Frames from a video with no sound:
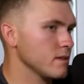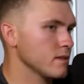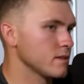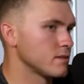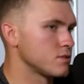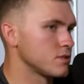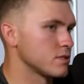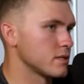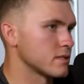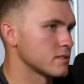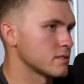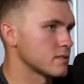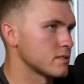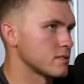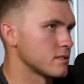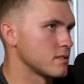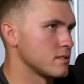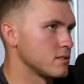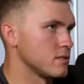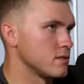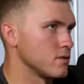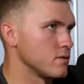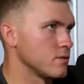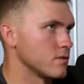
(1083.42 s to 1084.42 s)
just
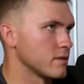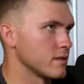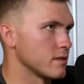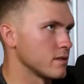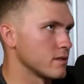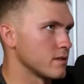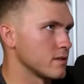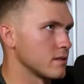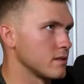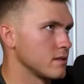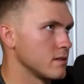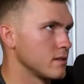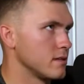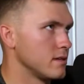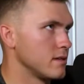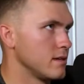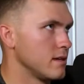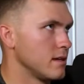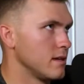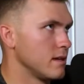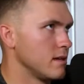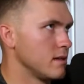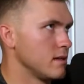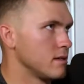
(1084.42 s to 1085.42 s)
doing.
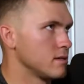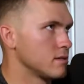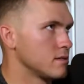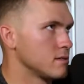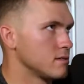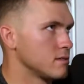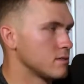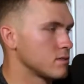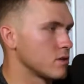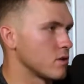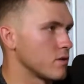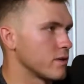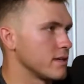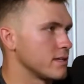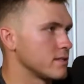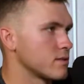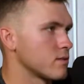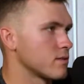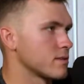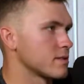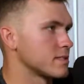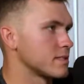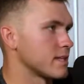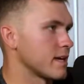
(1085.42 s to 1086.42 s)
So he
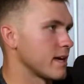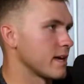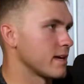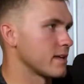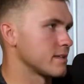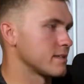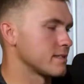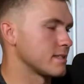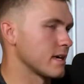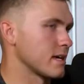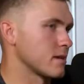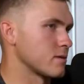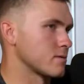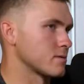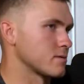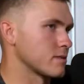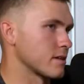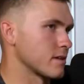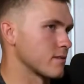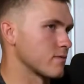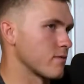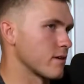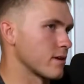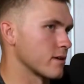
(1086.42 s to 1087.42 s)
told his dad was
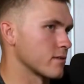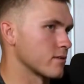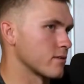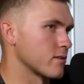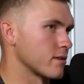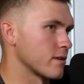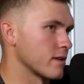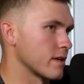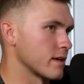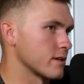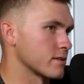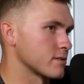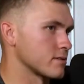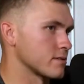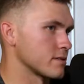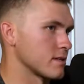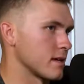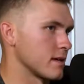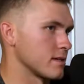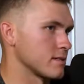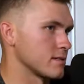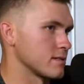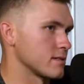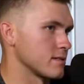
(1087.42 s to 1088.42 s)
like regularly
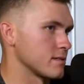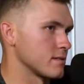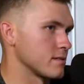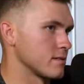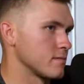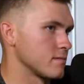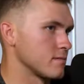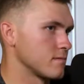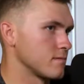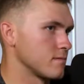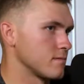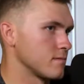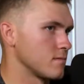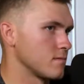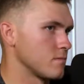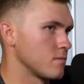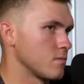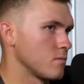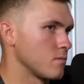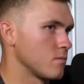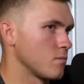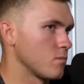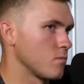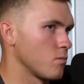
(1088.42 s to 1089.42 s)
exercising,
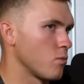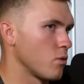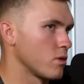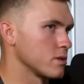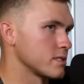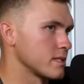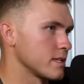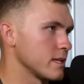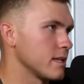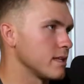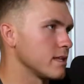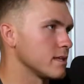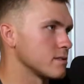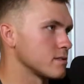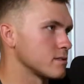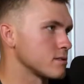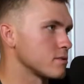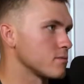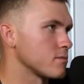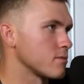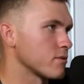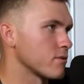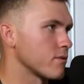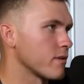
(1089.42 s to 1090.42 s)
wasn't eating
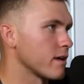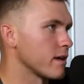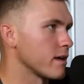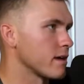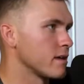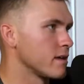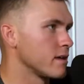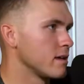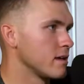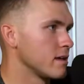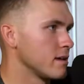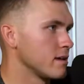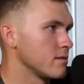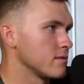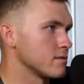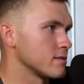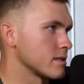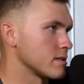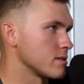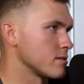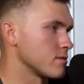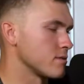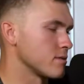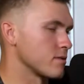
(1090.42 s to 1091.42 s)
super great. He was
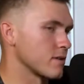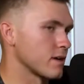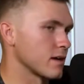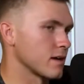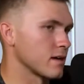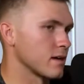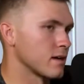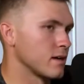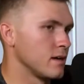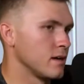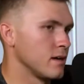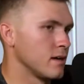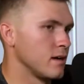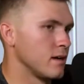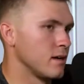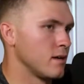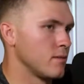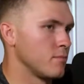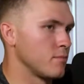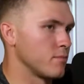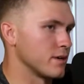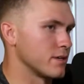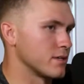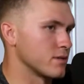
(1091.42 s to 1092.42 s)
like doing okay,
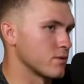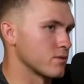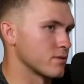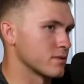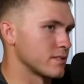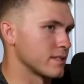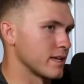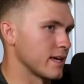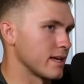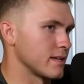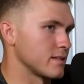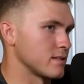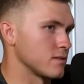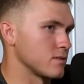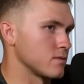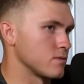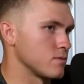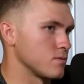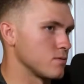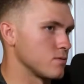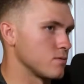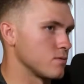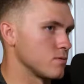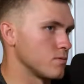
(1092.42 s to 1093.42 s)
but he told his dad
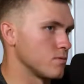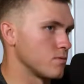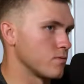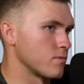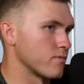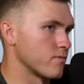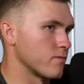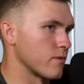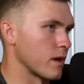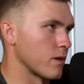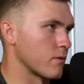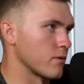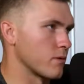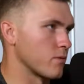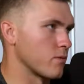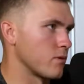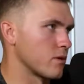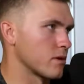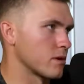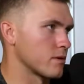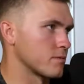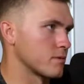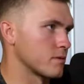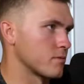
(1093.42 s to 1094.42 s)
to right when he
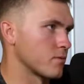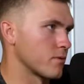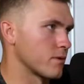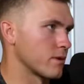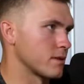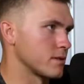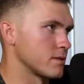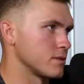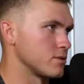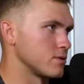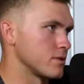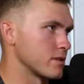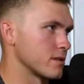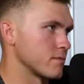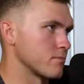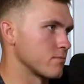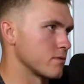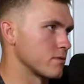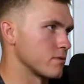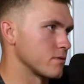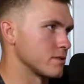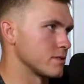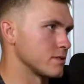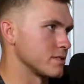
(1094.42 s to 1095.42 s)
woke up in the morning to drink a
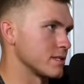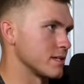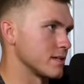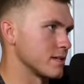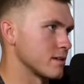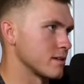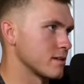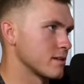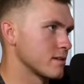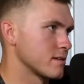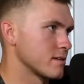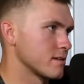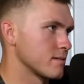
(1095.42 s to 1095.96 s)
protein shake,